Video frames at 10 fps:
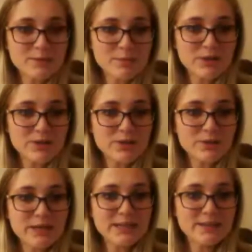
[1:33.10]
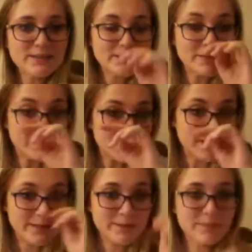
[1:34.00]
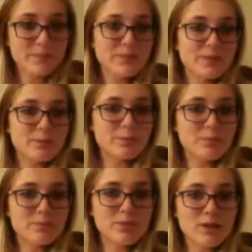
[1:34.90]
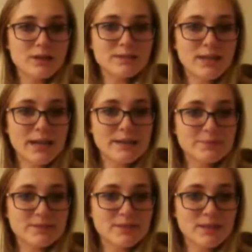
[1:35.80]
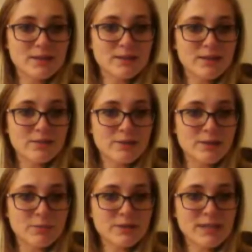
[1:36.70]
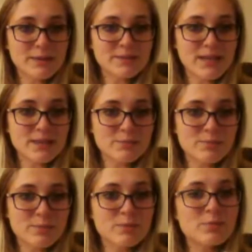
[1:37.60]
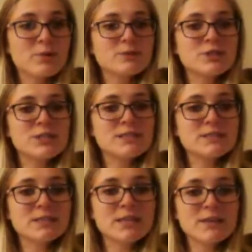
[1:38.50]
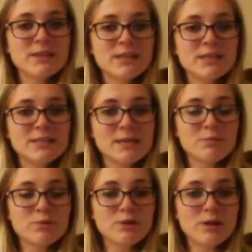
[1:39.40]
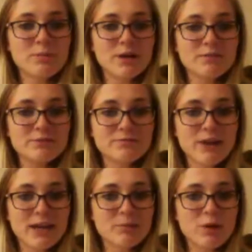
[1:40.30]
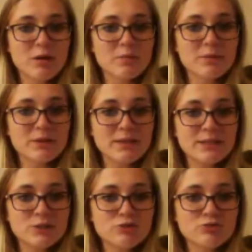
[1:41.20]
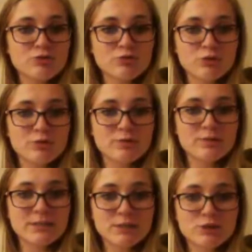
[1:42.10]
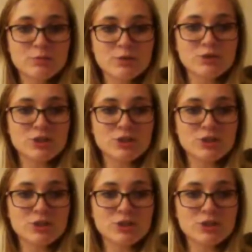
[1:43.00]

3? The blood types, or the blood types and the proportions given in the table above define a probability distribution.